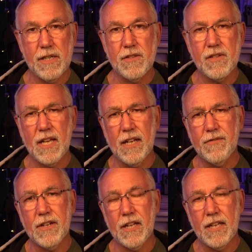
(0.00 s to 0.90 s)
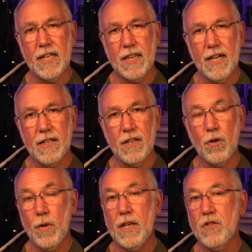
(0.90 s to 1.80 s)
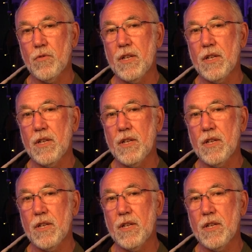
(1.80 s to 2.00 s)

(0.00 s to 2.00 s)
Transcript: It's kind of not like that. The queen is